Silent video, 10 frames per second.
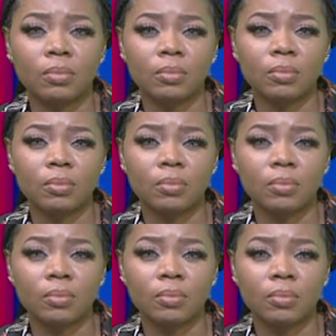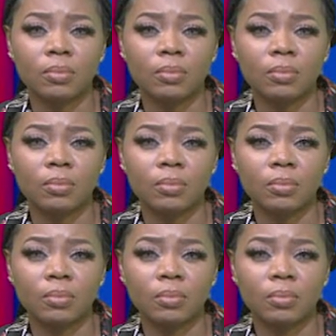
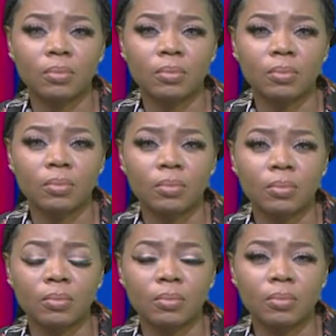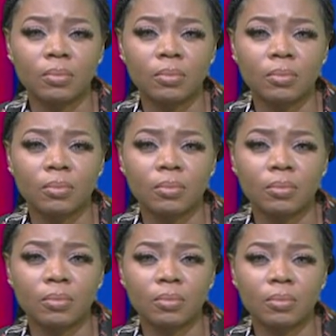
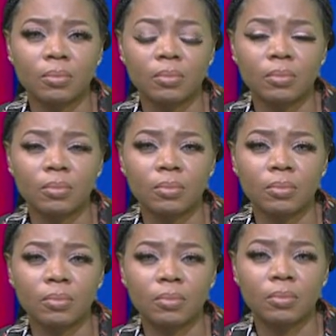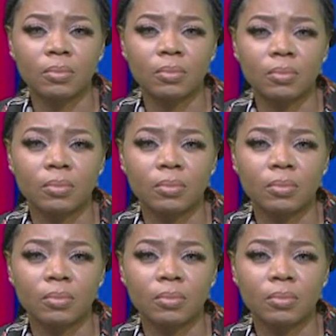(not speaking)